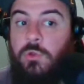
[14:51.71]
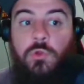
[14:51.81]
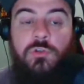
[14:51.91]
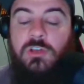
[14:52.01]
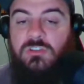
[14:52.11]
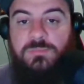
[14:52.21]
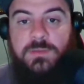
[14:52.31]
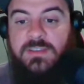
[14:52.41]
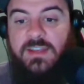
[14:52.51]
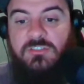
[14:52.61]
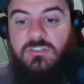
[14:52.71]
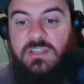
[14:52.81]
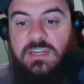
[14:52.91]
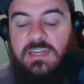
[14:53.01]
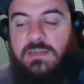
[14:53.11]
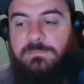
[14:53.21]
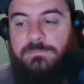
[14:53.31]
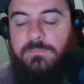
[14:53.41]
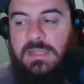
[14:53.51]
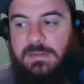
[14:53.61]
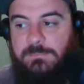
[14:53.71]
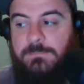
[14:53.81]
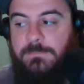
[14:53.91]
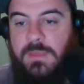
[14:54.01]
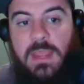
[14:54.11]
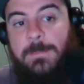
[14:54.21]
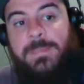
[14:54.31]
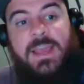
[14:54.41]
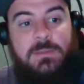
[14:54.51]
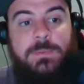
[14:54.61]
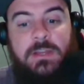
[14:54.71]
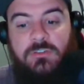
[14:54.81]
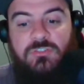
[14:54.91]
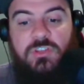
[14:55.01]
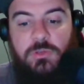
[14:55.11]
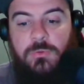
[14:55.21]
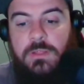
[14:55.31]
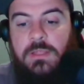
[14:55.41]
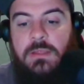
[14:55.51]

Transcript: Who knows? Potentially, like, impact players too.